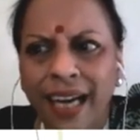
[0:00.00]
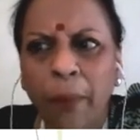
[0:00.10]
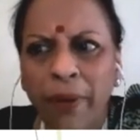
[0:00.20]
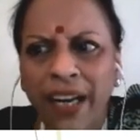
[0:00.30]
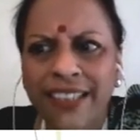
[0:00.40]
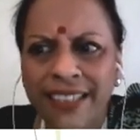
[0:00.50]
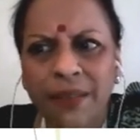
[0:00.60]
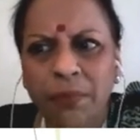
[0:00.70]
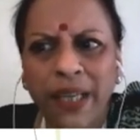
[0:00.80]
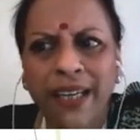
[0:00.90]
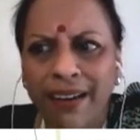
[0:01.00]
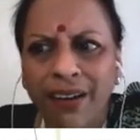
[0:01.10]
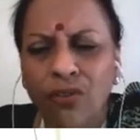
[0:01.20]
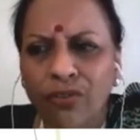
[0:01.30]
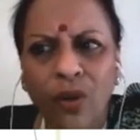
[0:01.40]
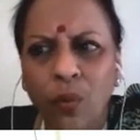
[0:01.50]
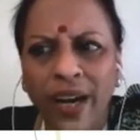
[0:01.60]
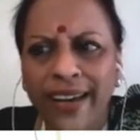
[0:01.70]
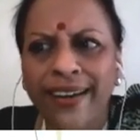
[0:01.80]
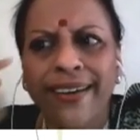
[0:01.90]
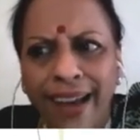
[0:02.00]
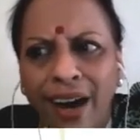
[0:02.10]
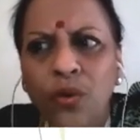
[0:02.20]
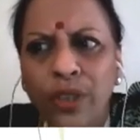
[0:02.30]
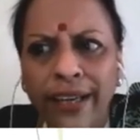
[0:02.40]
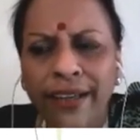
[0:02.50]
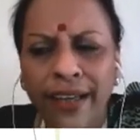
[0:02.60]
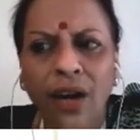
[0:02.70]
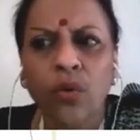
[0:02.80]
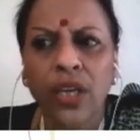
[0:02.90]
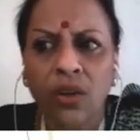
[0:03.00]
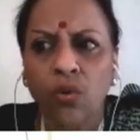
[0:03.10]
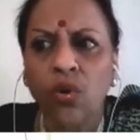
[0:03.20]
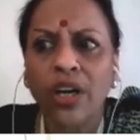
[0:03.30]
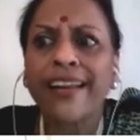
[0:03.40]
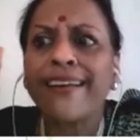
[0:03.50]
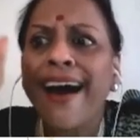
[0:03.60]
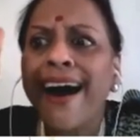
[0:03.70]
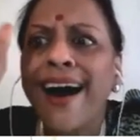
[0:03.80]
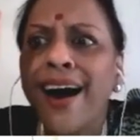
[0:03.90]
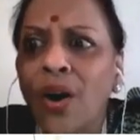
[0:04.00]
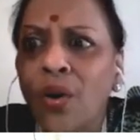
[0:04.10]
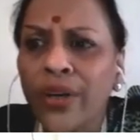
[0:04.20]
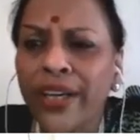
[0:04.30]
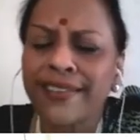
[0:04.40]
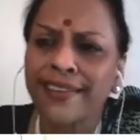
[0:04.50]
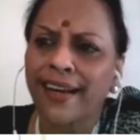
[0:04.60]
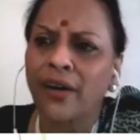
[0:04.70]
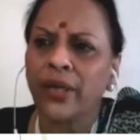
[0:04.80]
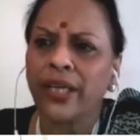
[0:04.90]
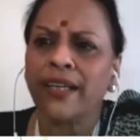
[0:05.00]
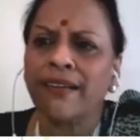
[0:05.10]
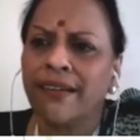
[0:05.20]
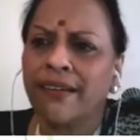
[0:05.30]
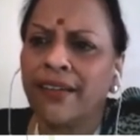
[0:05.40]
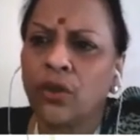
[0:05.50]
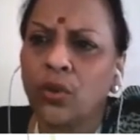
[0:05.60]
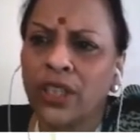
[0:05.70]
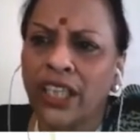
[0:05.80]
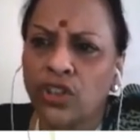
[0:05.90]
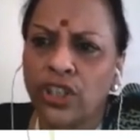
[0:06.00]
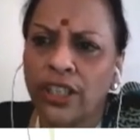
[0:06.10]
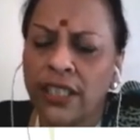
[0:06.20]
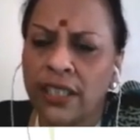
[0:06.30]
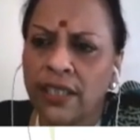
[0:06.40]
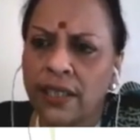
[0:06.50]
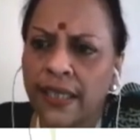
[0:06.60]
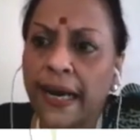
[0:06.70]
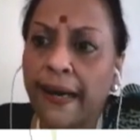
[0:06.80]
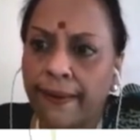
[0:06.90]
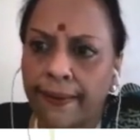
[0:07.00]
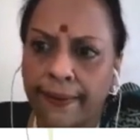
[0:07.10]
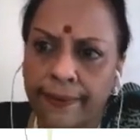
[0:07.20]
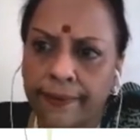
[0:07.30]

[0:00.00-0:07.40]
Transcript: Couple has been around for a while, and now they now he, only now he's allowing her to touch his car.